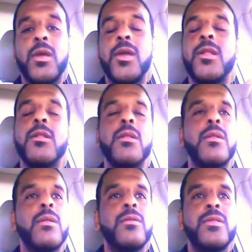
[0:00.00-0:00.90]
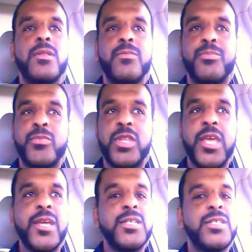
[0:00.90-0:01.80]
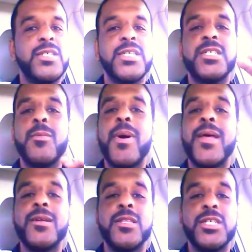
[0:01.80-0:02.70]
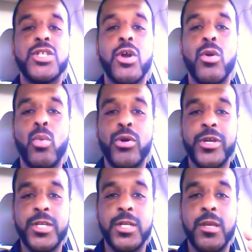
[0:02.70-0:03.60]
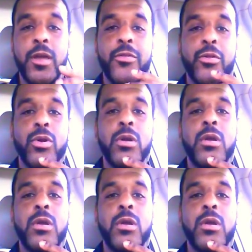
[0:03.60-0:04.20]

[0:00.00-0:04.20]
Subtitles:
And things systematically start working together.